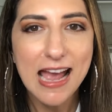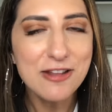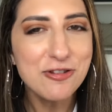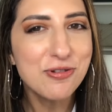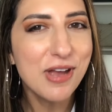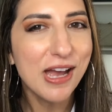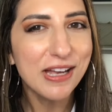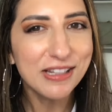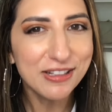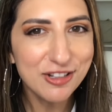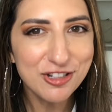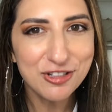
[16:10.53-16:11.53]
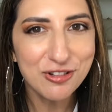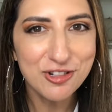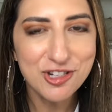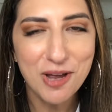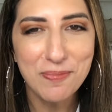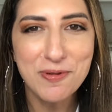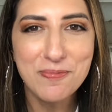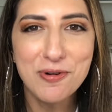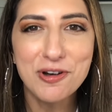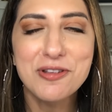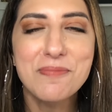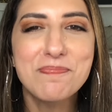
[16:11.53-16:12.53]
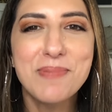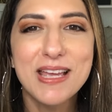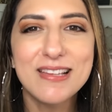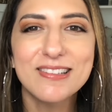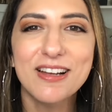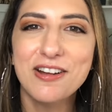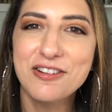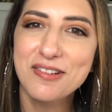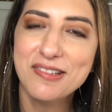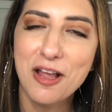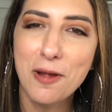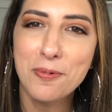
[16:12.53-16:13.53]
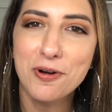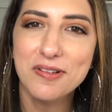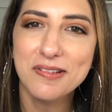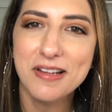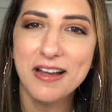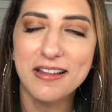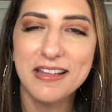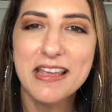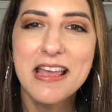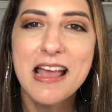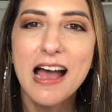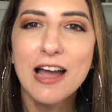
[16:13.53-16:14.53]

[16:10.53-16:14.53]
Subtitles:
and you get an additional shopping board based on your style personality.